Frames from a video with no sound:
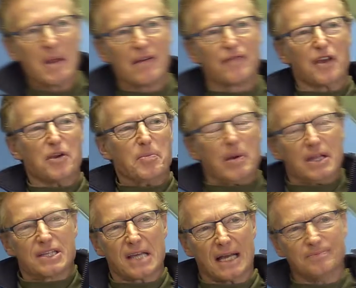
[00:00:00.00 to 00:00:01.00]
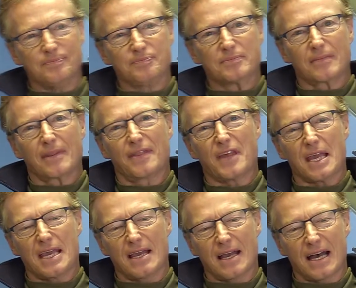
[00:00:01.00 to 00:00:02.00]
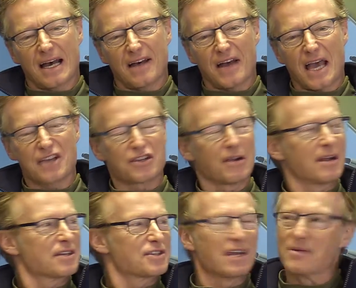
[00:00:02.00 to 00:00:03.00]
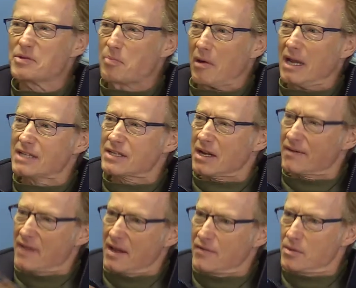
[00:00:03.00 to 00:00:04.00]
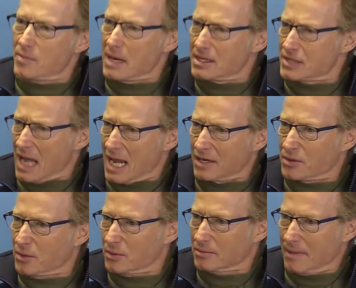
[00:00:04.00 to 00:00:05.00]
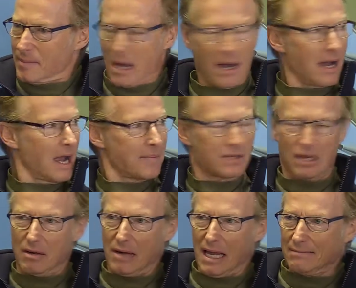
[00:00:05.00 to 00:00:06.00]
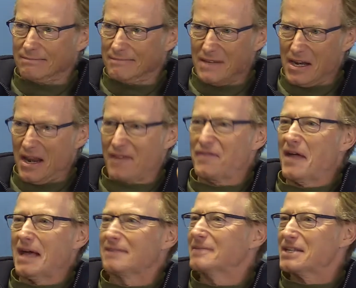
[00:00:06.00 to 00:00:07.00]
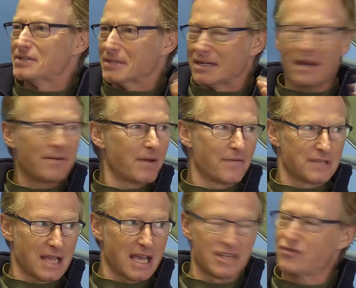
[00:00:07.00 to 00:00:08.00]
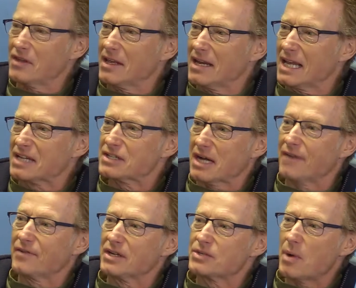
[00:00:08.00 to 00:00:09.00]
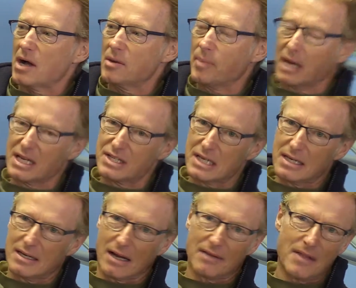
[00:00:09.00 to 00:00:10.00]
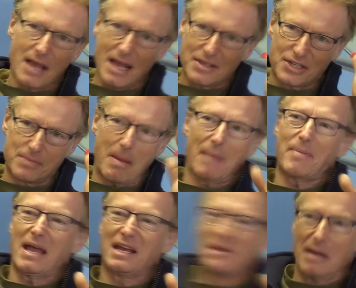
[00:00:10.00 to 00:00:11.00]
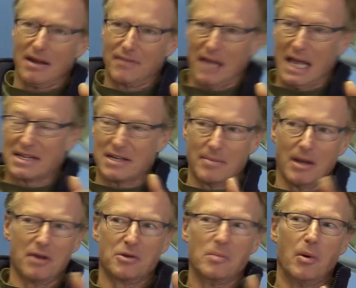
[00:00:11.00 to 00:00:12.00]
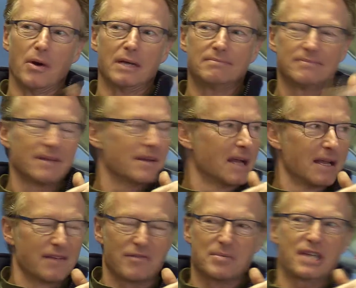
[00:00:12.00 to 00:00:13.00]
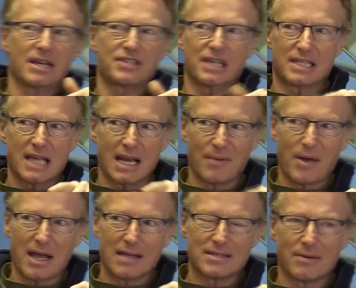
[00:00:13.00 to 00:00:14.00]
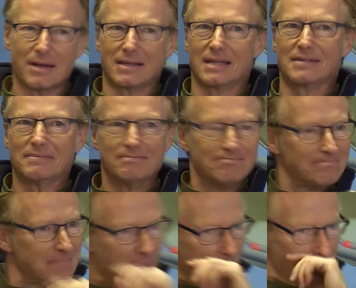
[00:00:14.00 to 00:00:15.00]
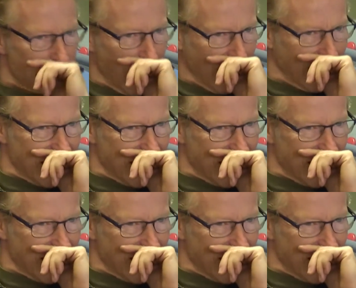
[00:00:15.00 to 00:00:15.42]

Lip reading: been a few, but the air show last year was brilliant. I don't know if any of you went to Headcorn. I mean, I absolutely love that. It's, you know, obviously the history that Nick's covered as well, but it's in, you know, smack bang in the middle of Kent. I'm a local boy from Sussex anyway, so I did, back in